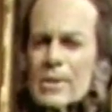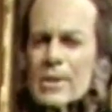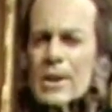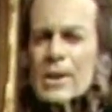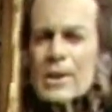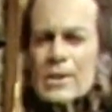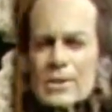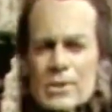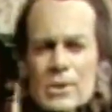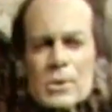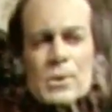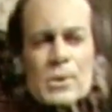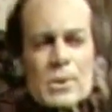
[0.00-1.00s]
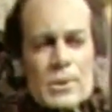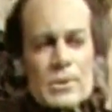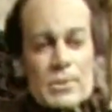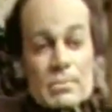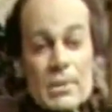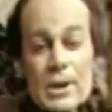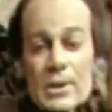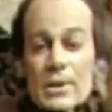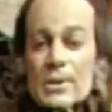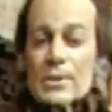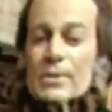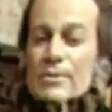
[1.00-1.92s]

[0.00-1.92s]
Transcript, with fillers: of schools, mills,